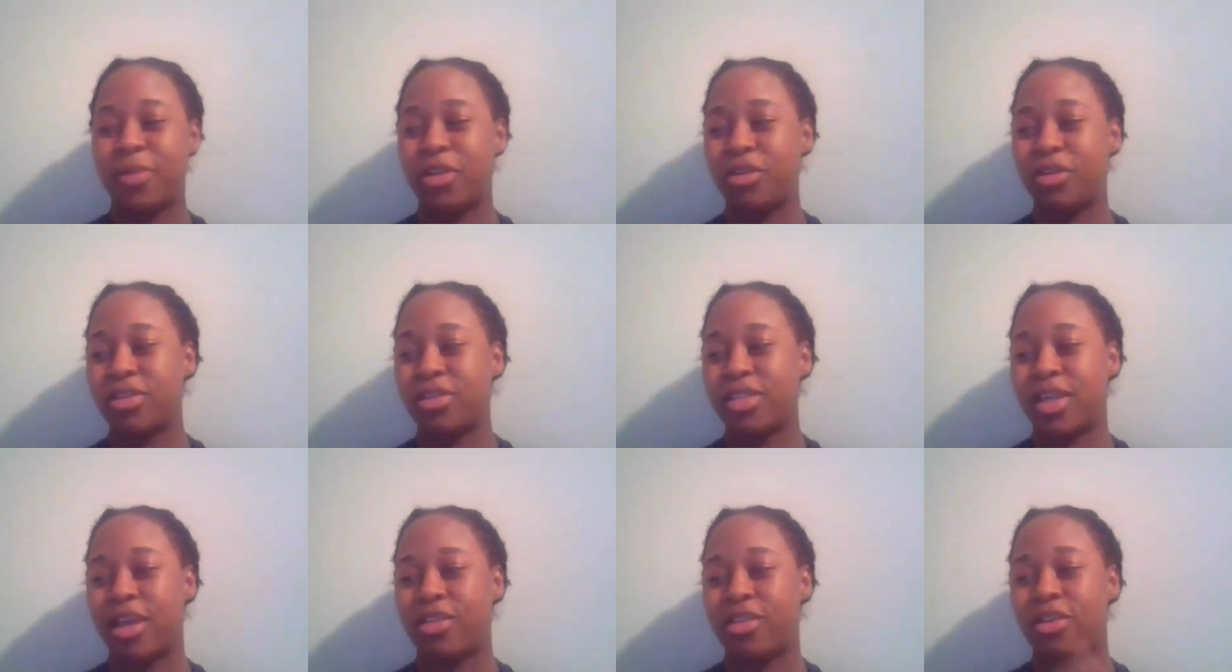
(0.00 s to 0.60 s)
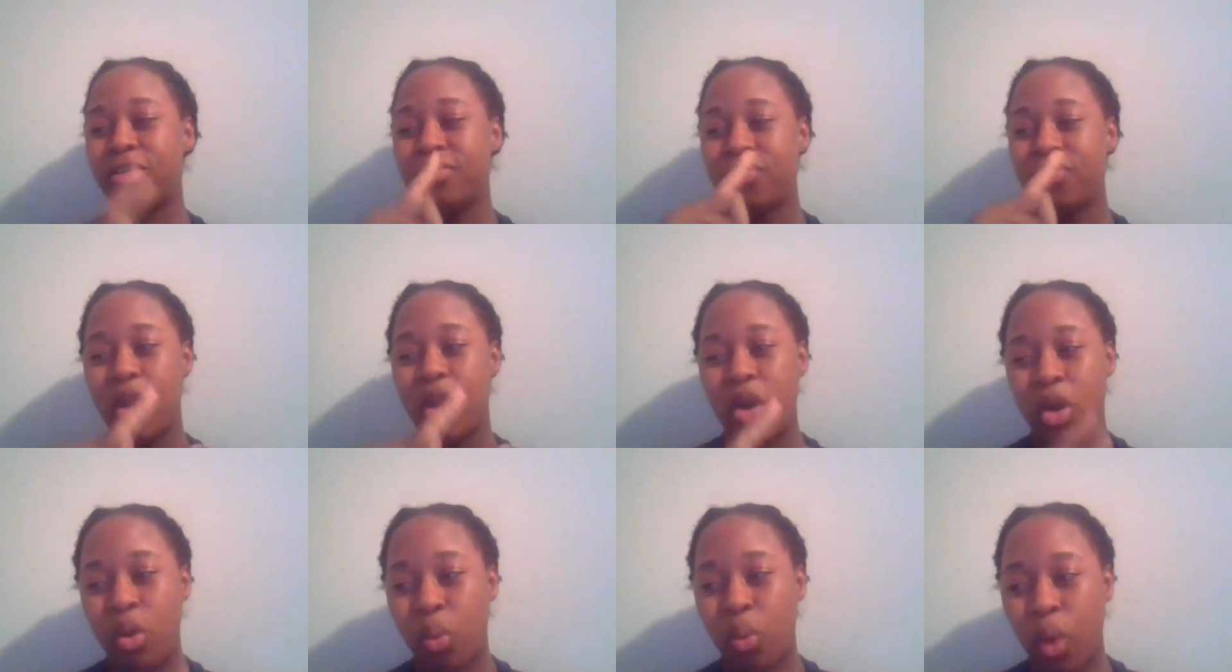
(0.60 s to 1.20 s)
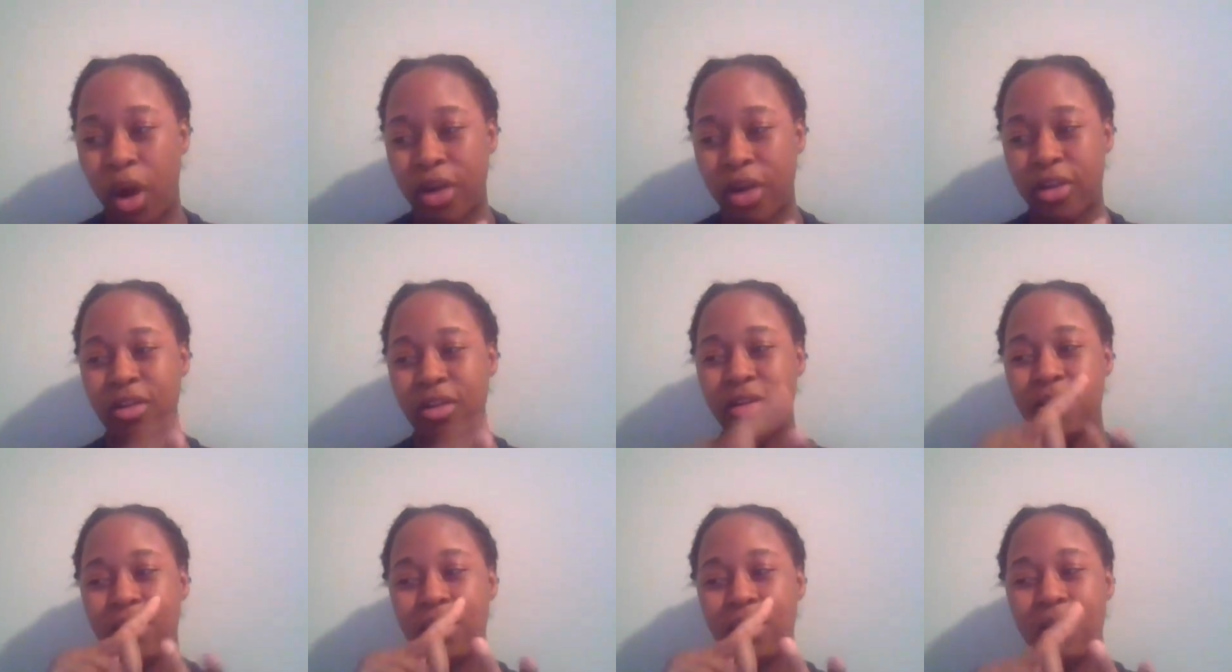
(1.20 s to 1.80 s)
put it all together.
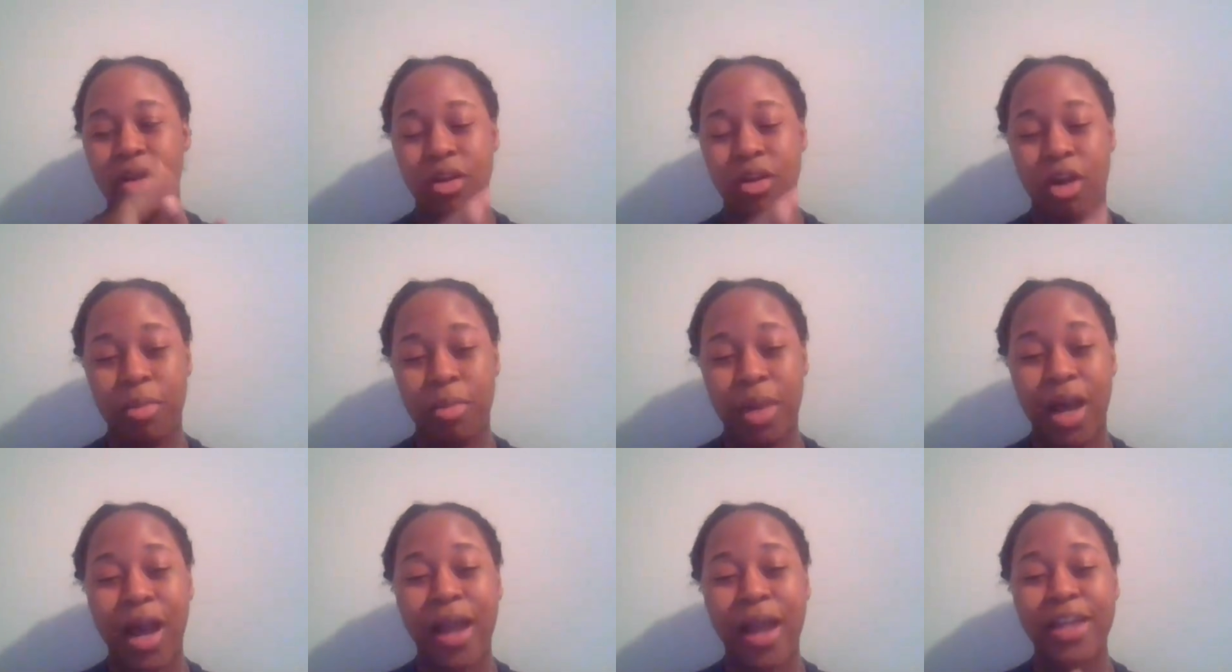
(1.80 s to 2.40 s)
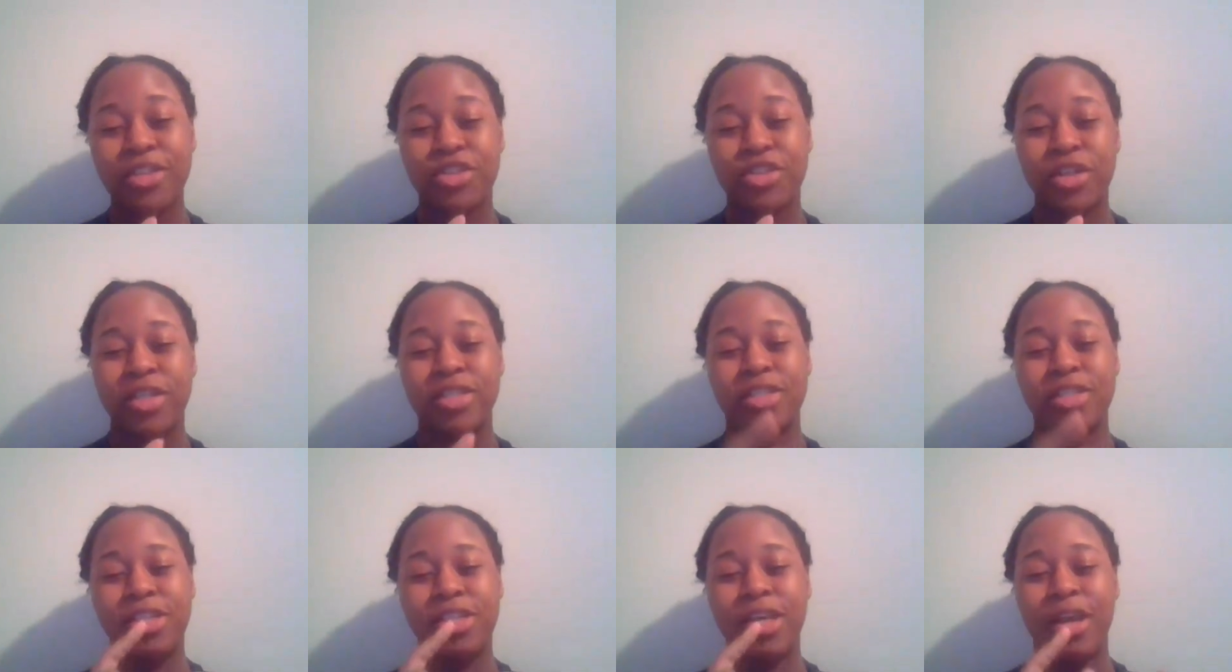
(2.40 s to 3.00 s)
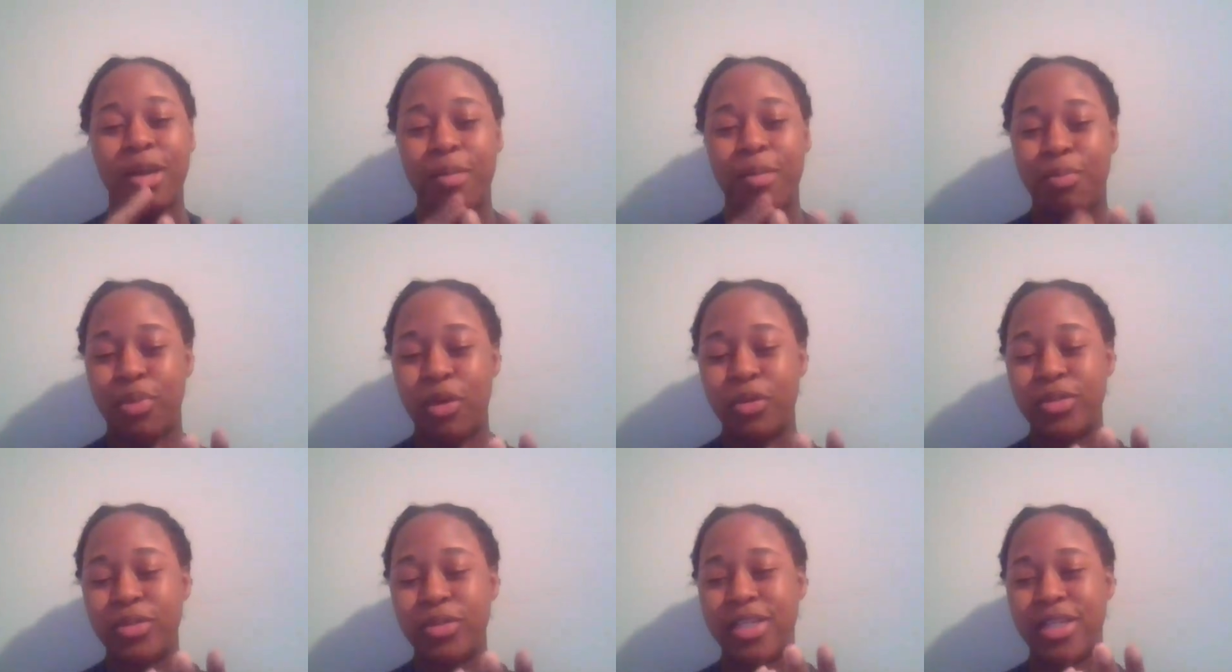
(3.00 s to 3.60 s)
Water, carbohydrates,
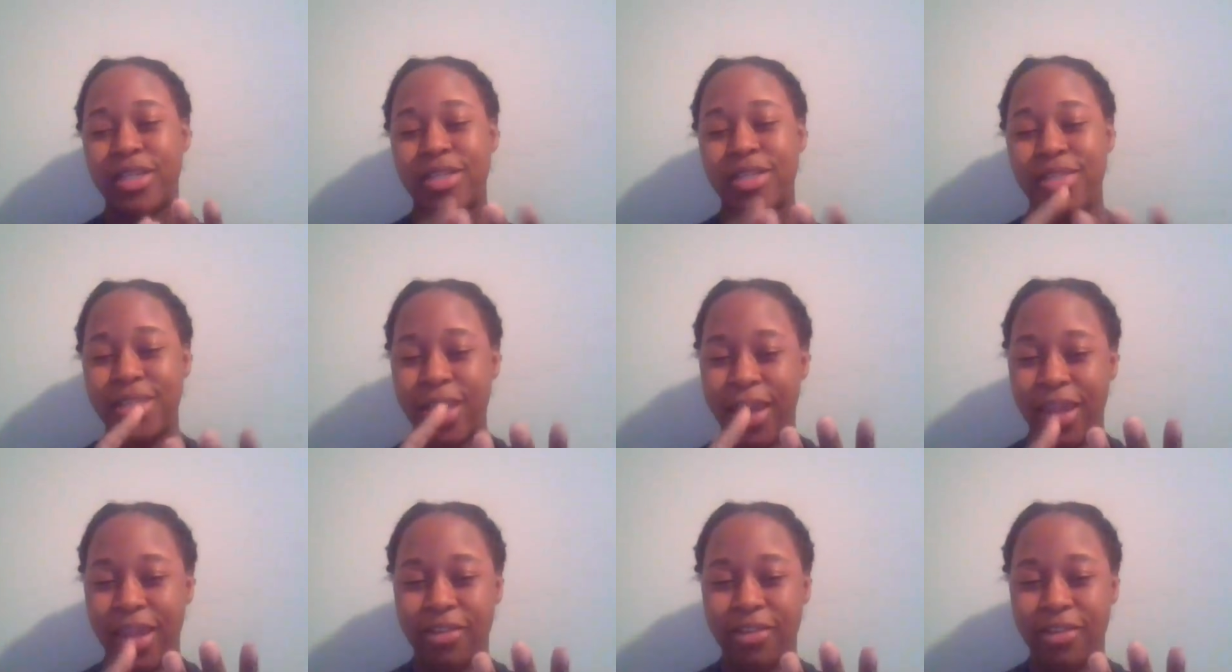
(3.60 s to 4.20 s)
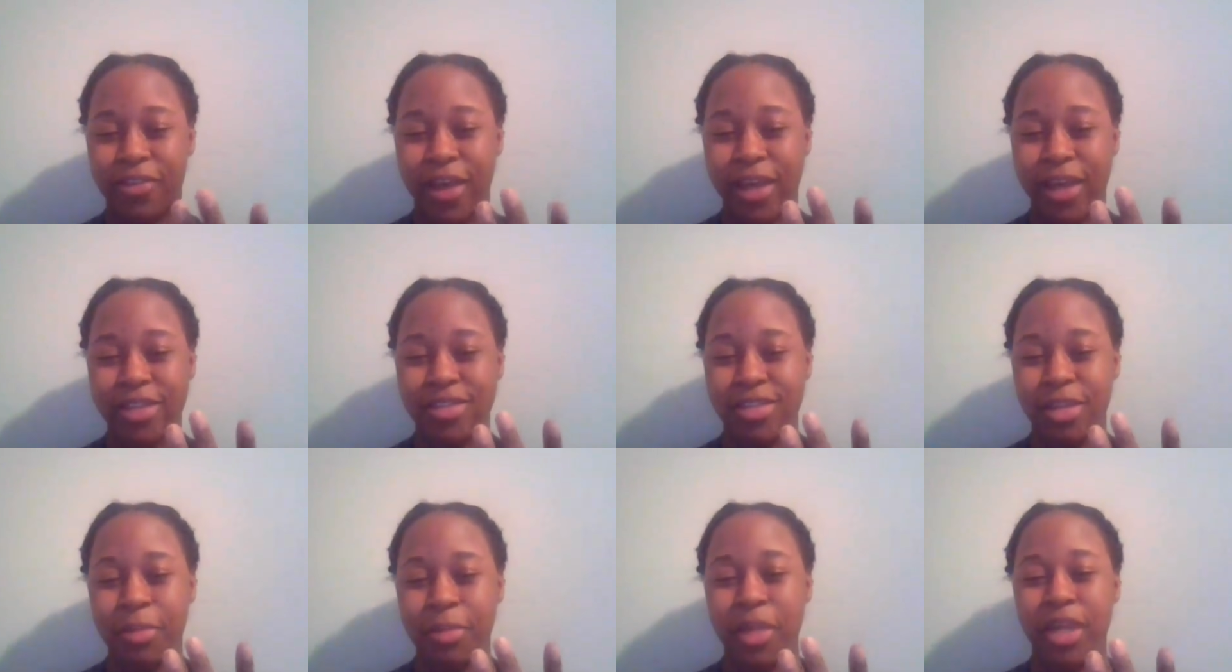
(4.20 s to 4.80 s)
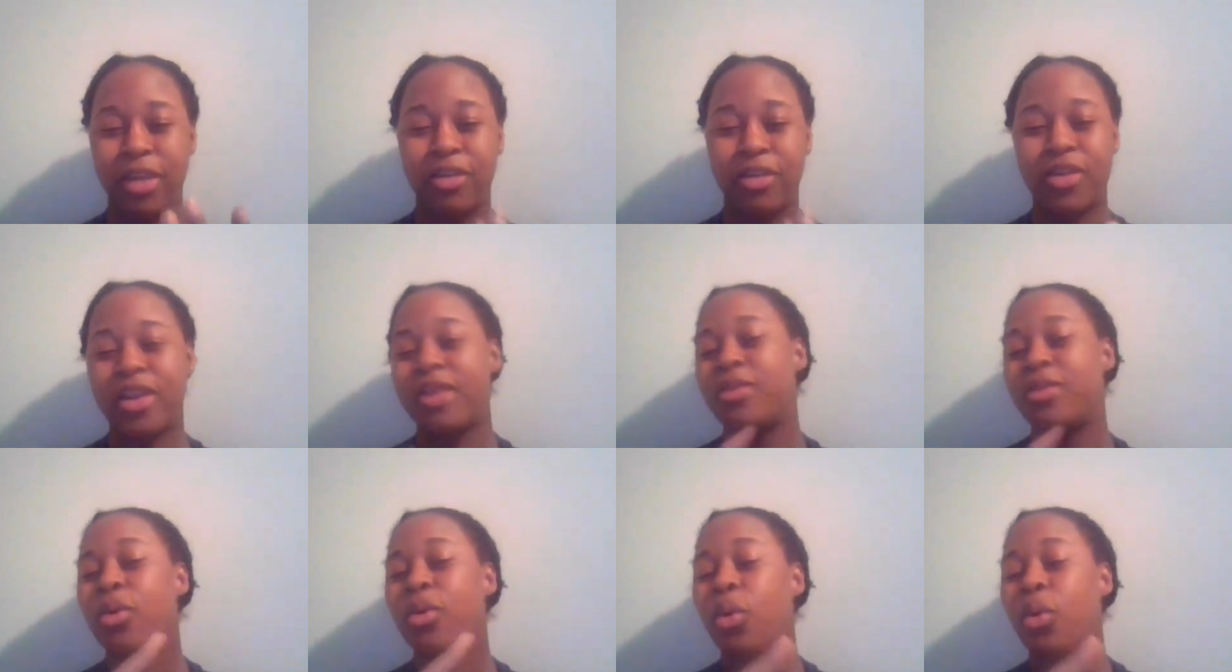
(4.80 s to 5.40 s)
proteins, and fats. Let me hear
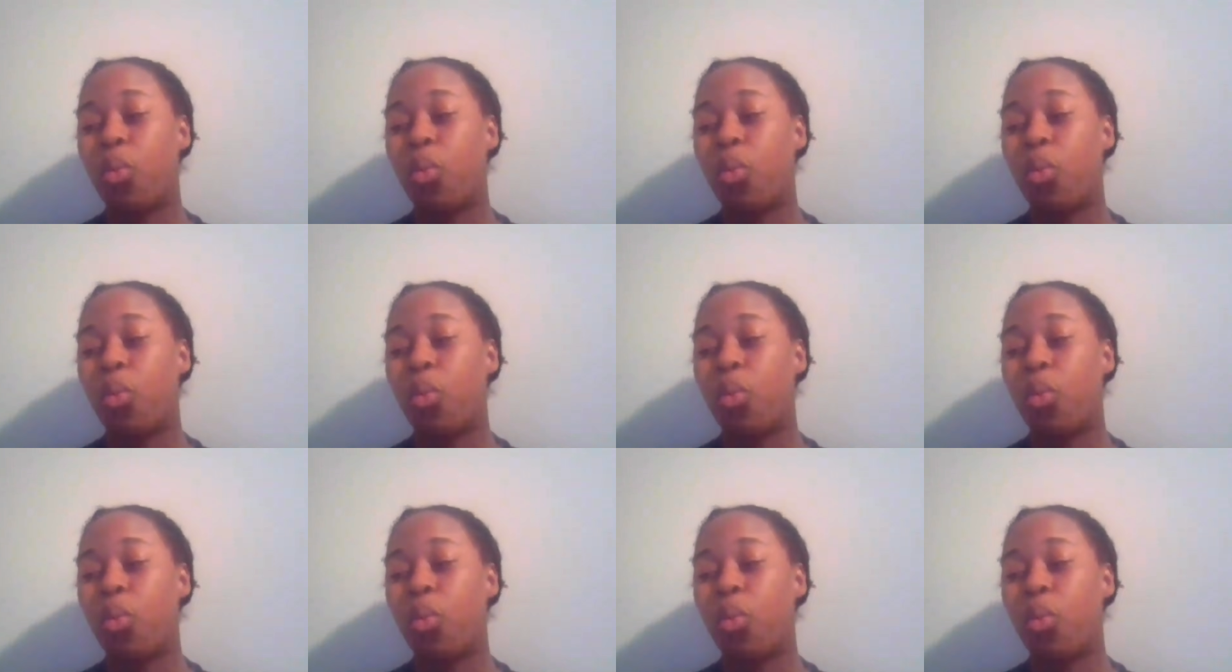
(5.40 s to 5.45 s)
it.